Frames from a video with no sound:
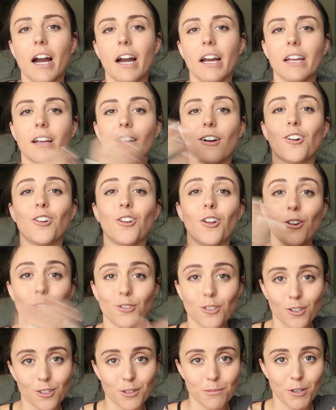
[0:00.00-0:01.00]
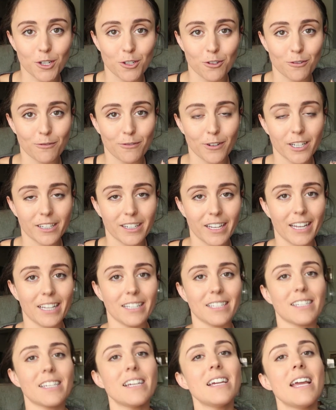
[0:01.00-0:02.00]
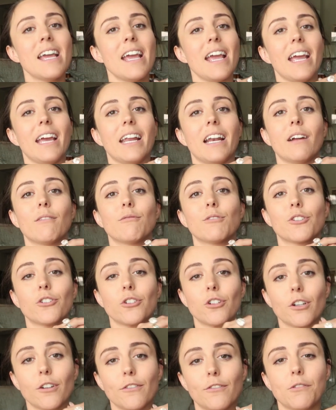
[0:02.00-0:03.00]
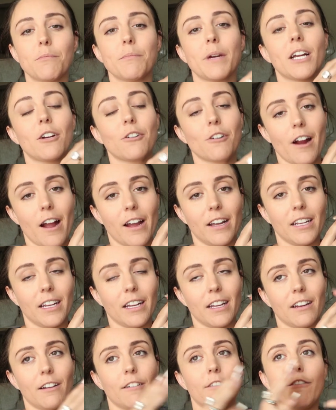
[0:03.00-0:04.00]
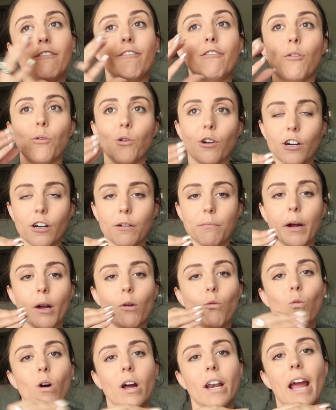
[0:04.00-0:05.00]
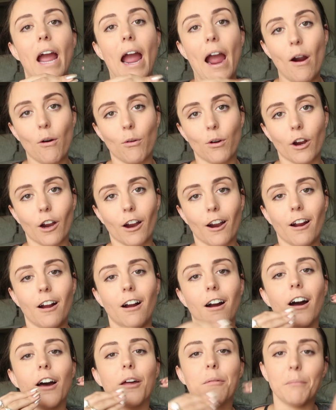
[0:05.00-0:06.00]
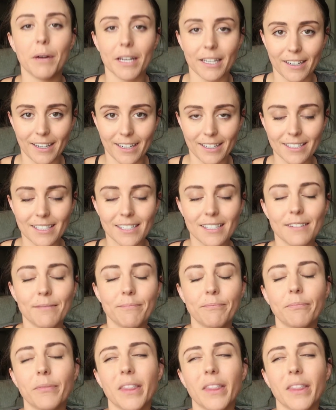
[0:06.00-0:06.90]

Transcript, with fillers: I closed those emotional floodgates and I reserved my crying for my 1 hour on Mondays.